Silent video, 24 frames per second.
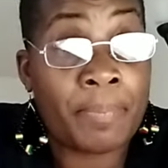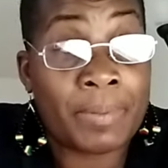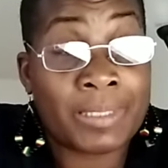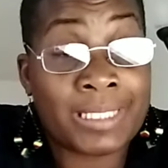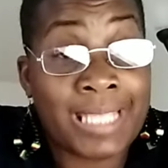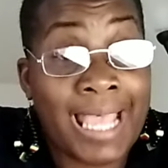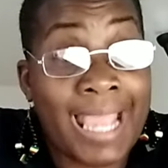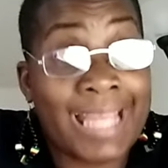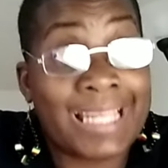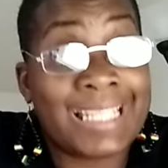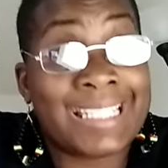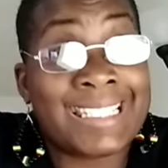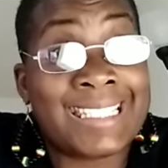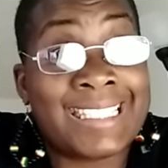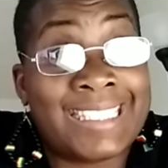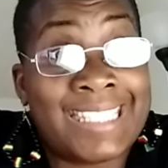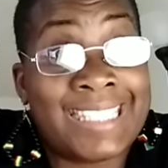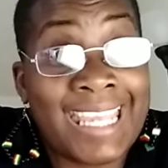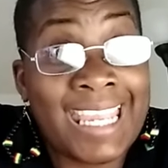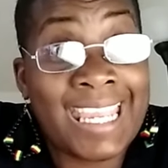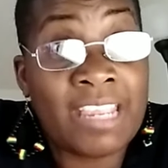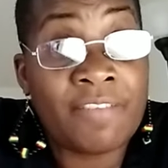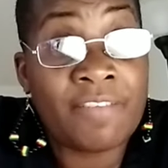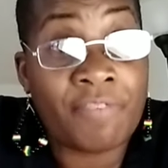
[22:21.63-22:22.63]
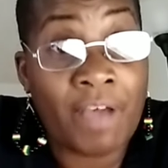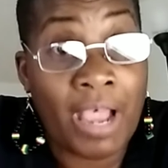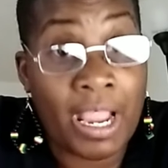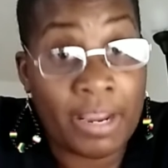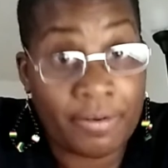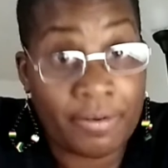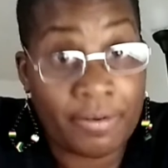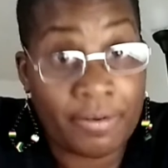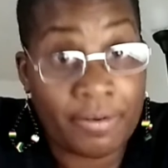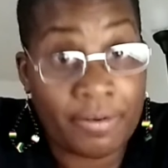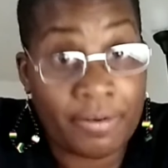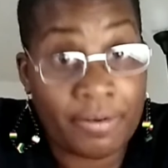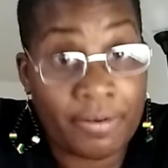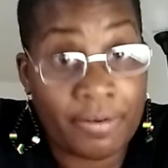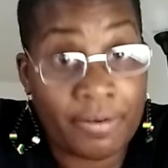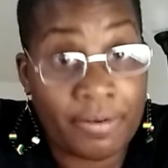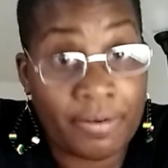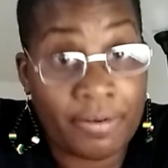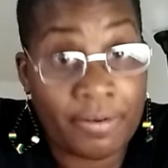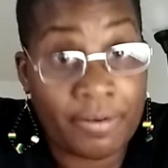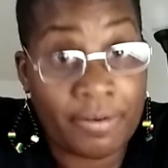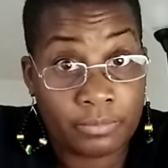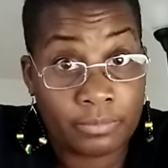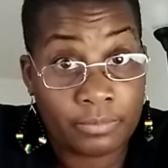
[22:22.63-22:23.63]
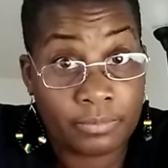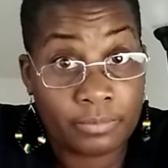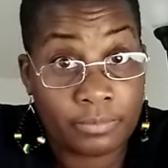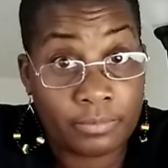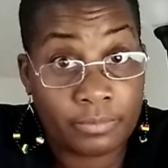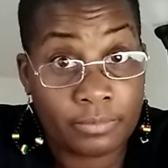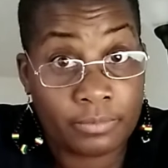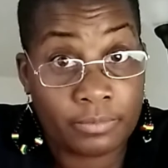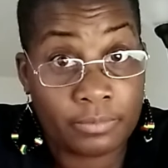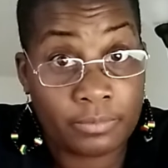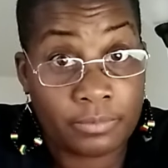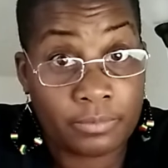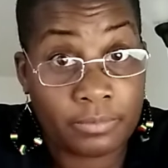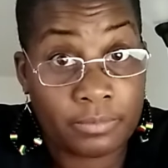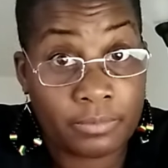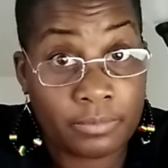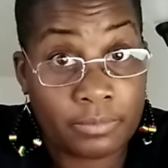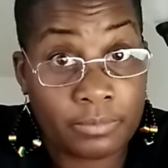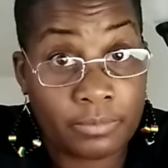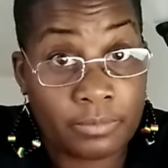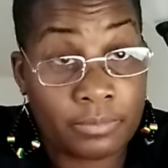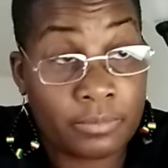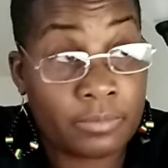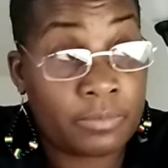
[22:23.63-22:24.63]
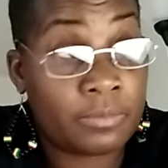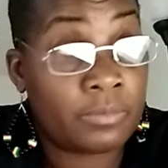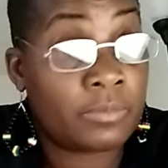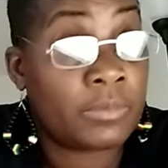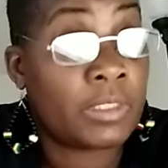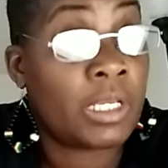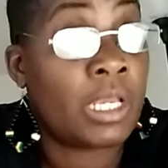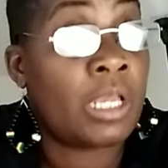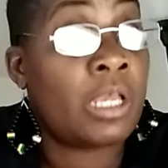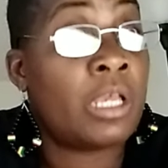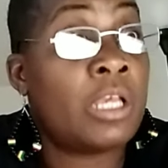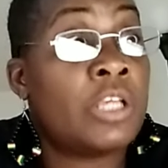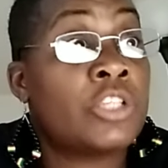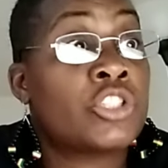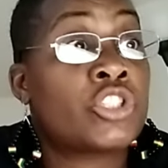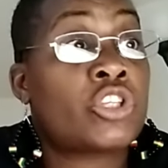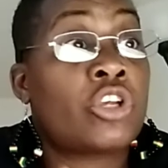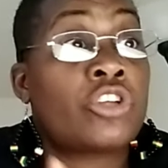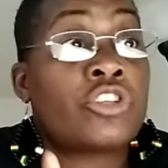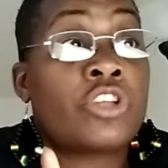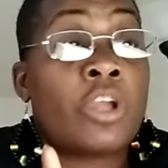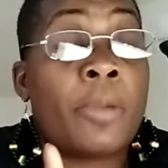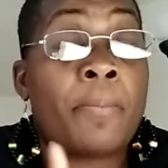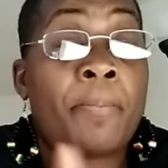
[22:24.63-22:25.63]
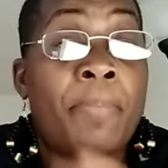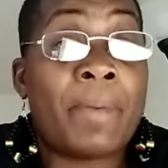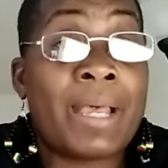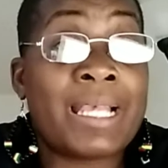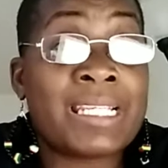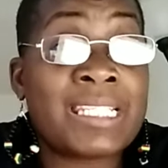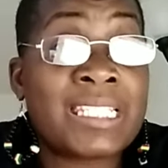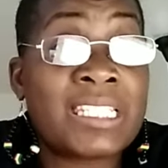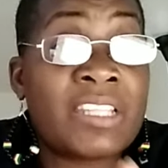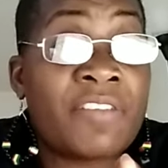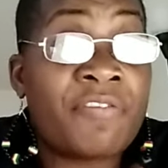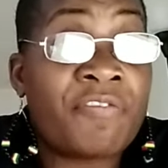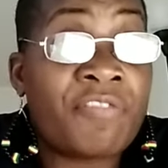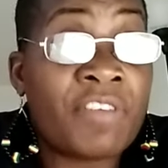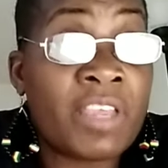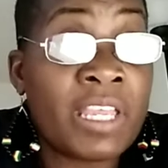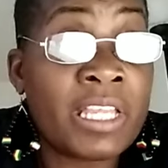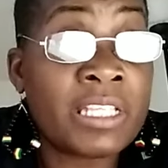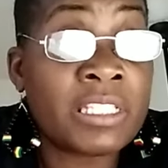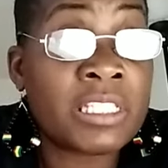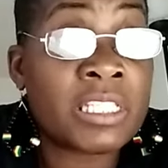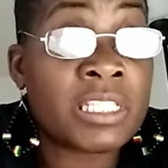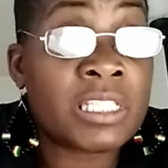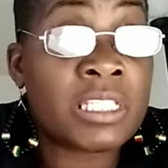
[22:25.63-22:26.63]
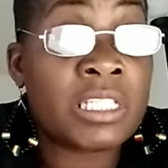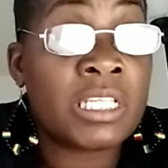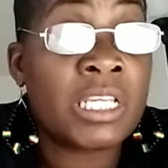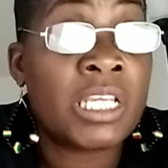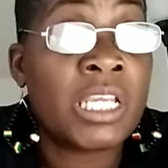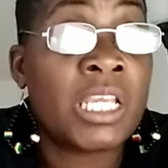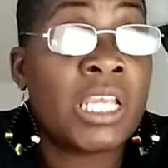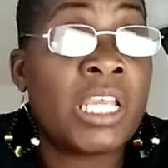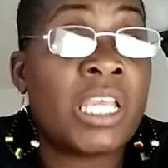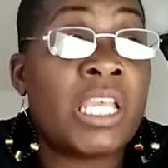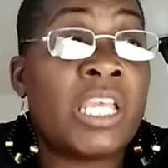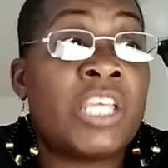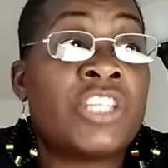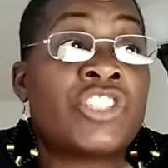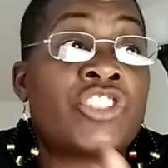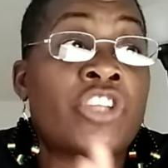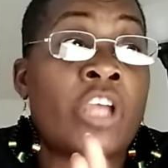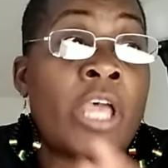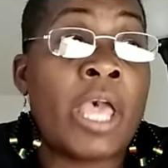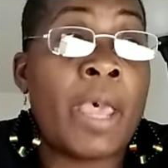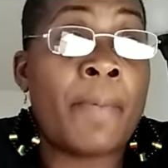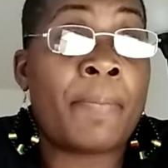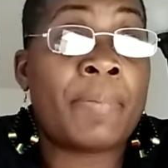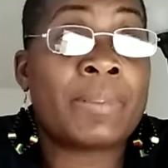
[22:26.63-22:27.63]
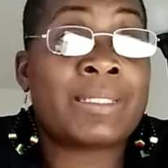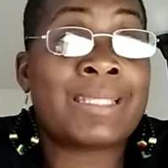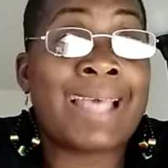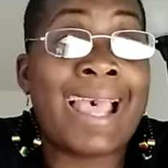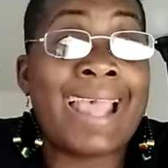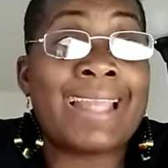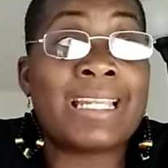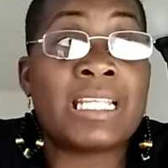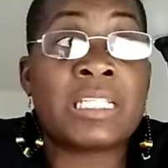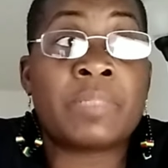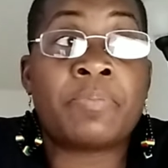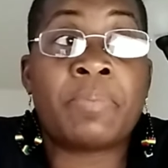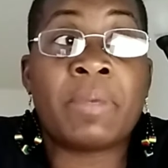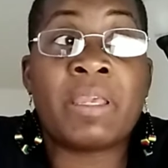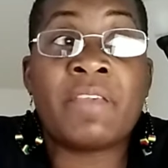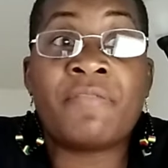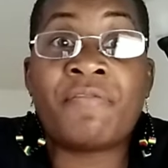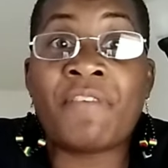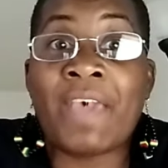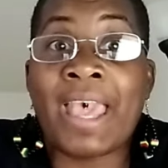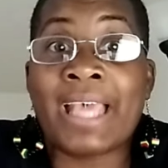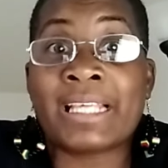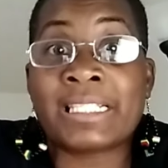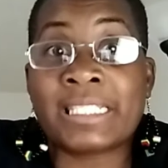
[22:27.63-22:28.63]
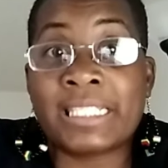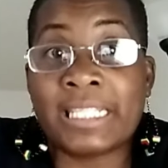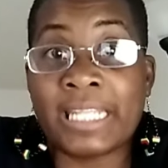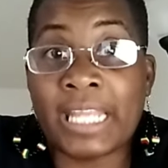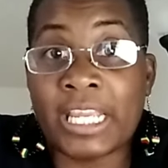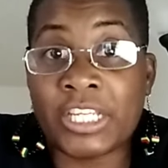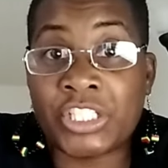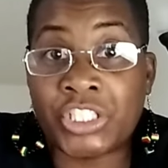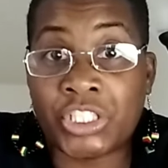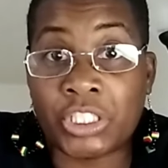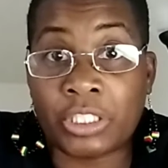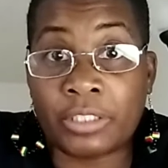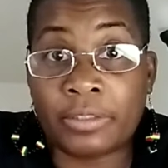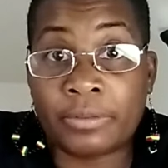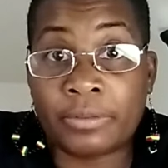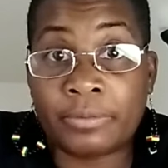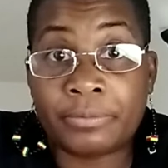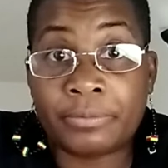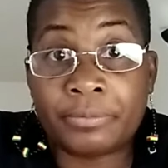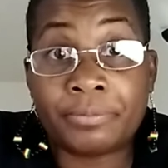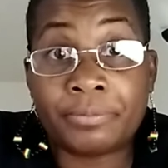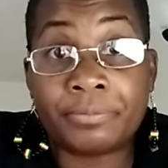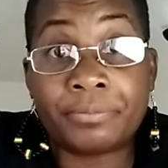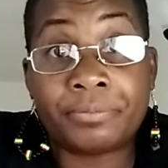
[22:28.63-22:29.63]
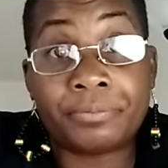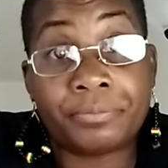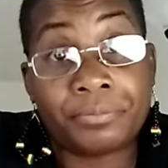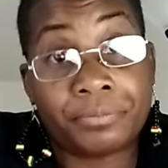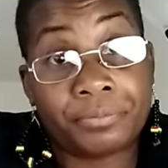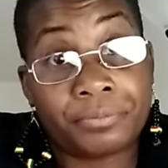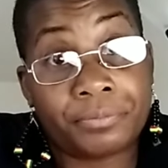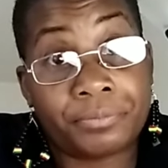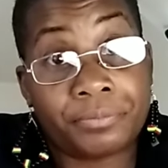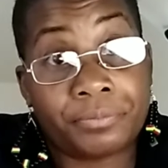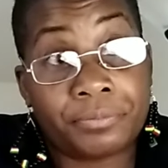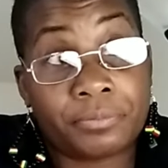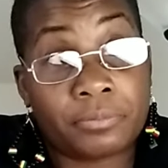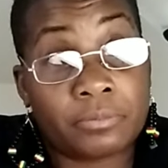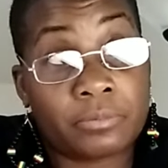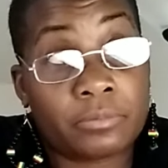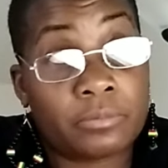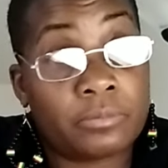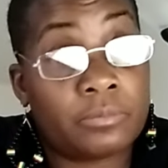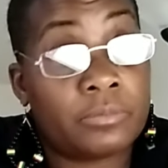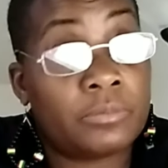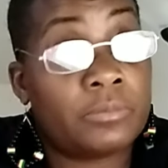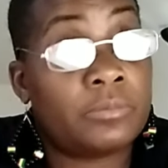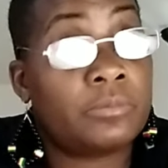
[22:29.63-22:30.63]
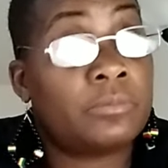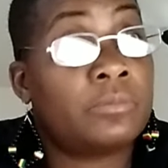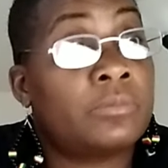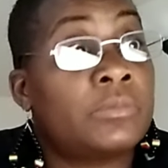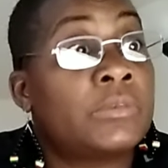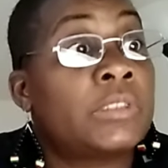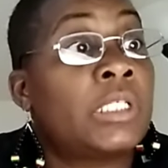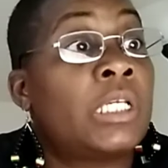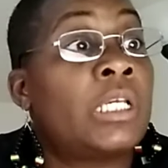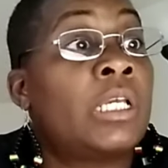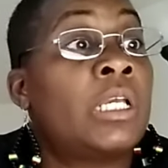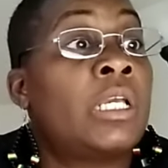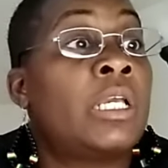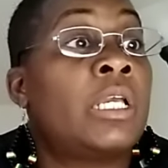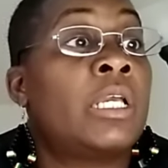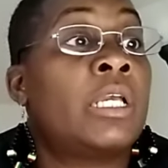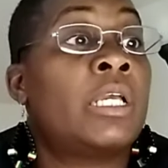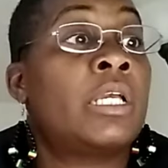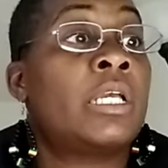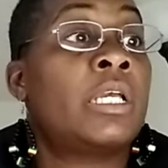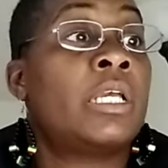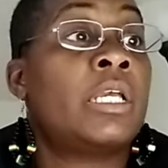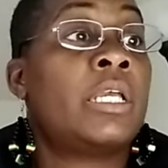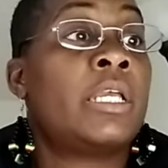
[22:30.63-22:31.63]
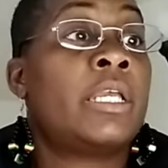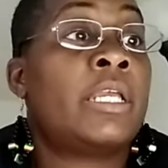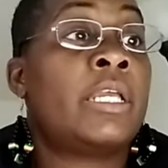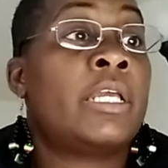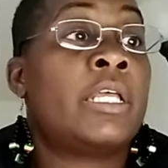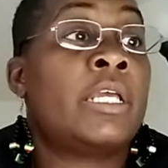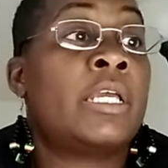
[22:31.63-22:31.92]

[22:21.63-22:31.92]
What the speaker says: Needle sticks and sexual contact is how hepatitis B is transmitted. The symptoms: flu-like, fatigue,